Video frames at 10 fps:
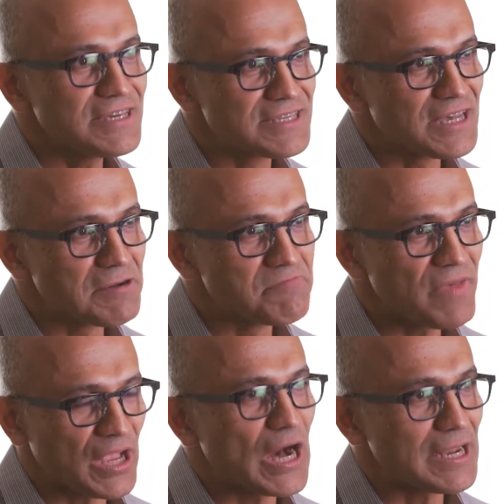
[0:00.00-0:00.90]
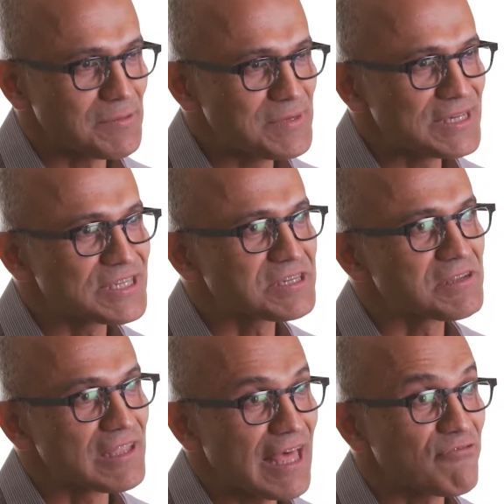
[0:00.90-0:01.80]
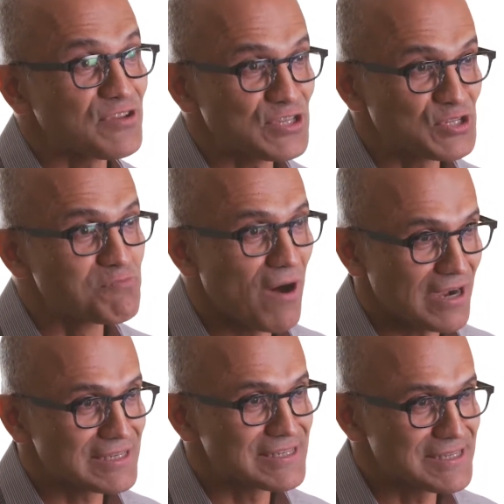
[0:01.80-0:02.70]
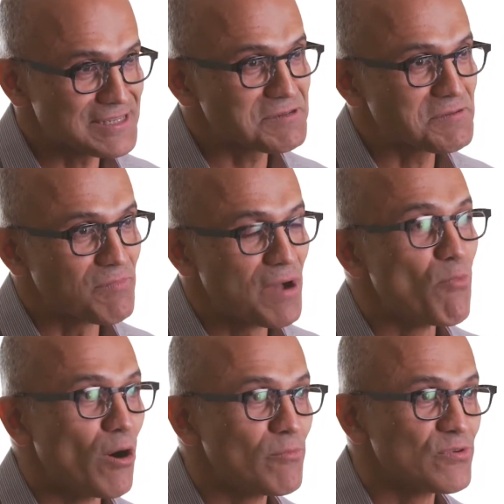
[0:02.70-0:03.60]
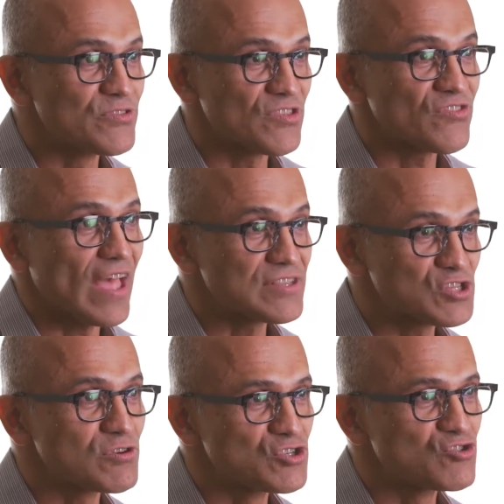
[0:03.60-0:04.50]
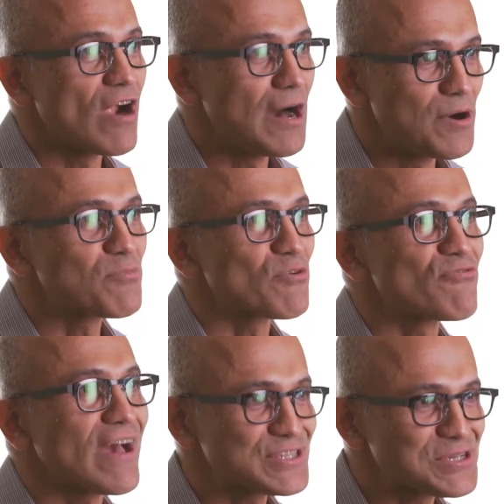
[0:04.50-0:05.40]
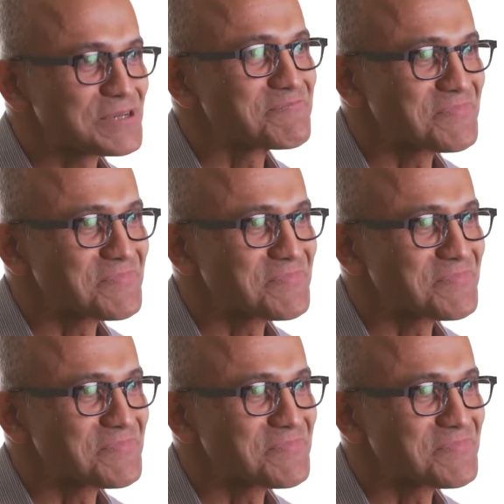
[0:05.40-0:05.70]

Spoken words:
is an economist, leftist, Marxist. My mom was a Sanskrit drama professor.